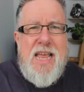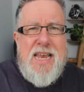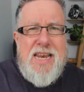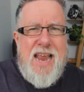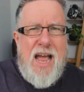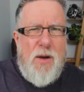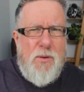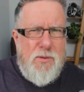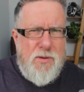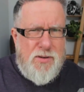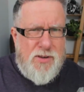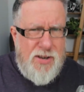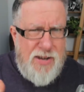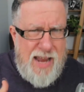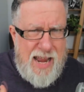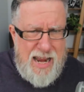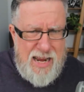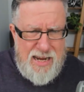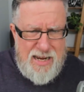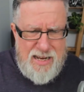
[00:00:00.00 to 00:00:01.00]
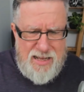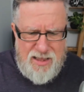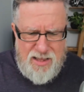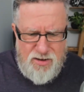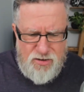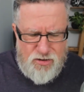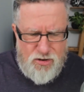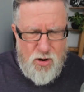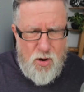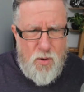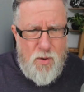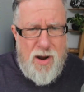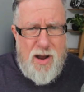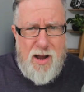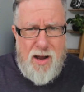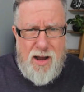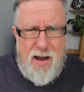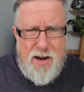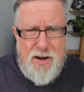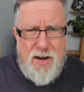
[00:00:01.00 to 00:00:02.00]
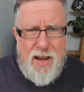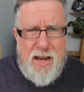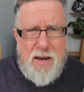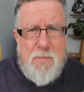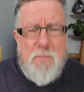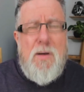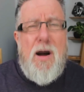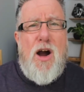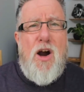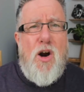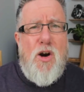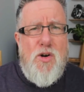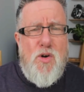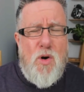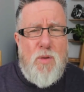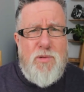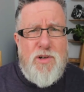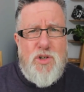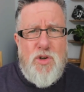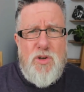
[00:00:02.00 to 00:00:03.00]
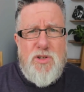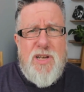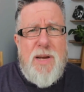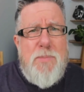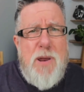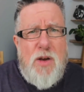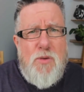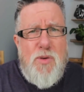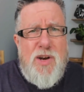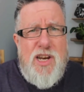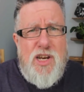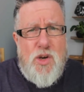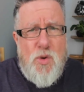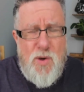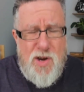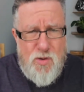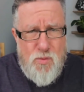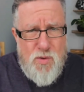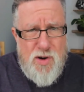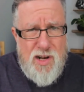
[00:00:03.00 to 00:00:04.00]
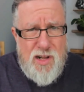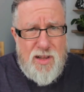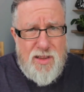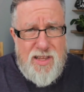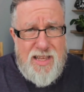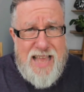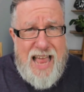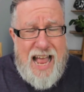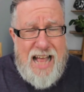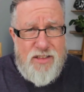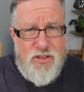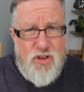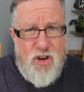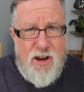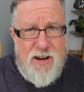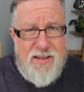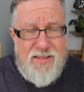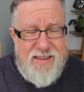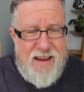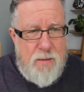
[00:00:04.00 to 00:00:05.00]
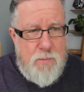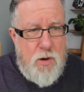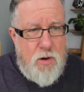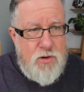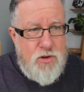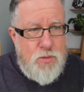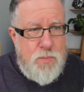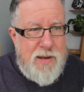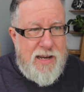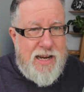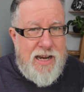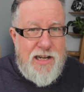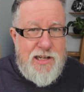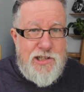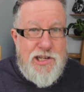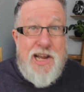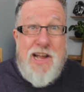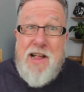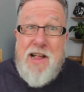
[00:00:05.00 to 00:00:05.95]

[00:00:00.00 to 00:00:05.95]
Now, today in the show, uh, unlike my, our normal shows, I'm not really doing real hands-on demos because